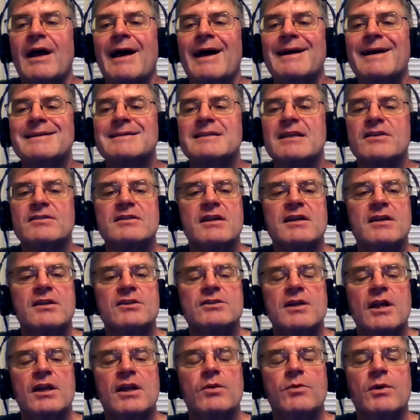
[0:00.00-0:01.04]

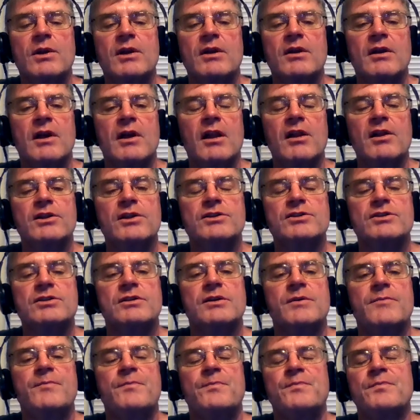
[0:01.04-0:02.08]
accessing genuine
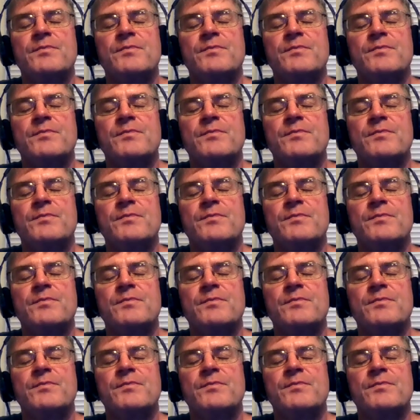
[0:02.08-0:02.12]
knowledge.